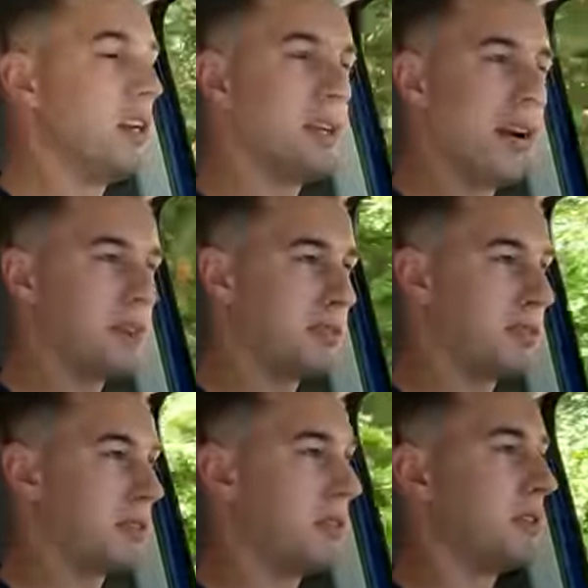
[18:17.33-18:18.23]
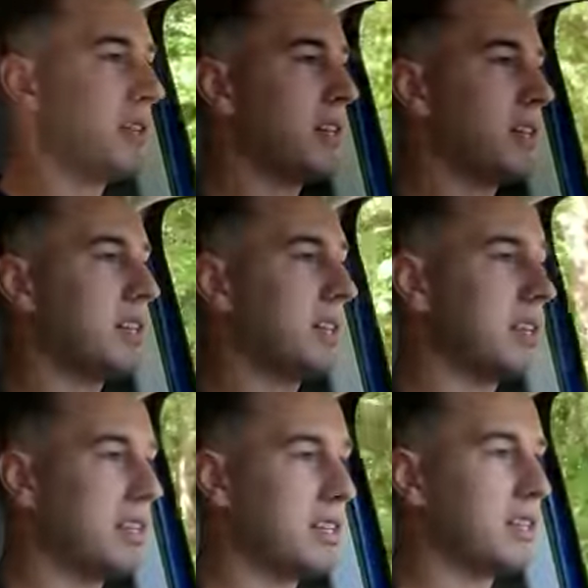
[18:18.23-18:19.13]
Gradually slow down and
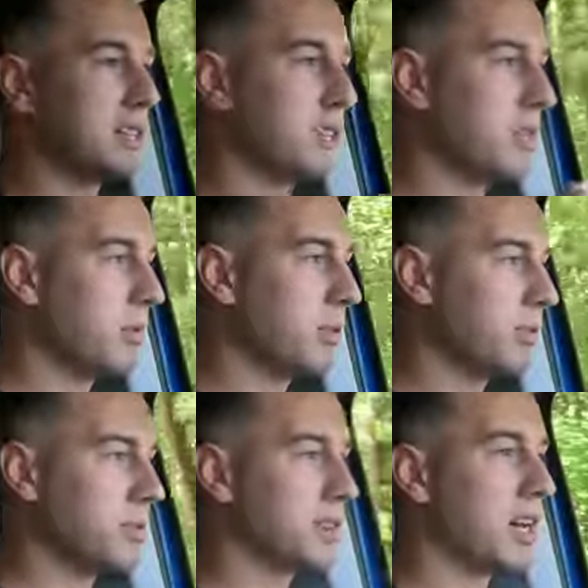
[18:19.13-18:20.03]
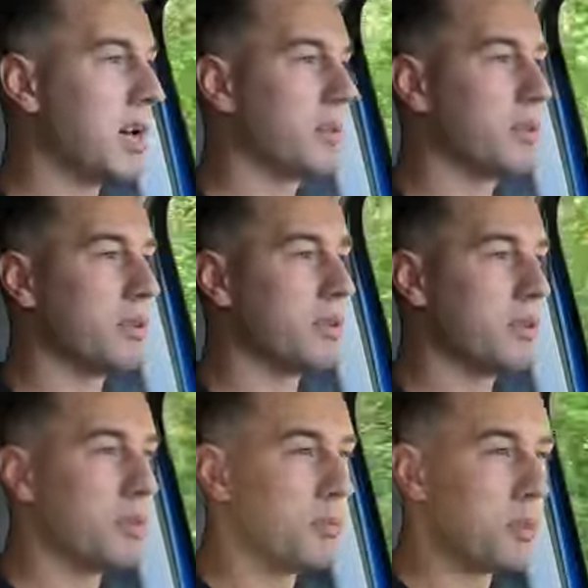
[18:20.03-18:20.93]
it is coming to a stop with
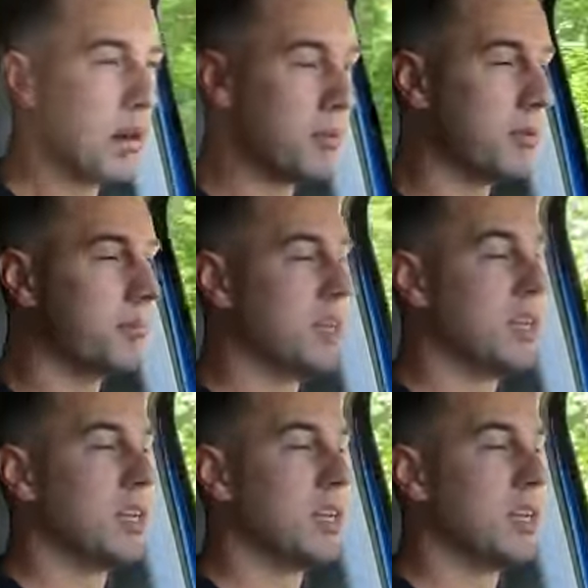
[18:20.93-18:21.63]
no problem.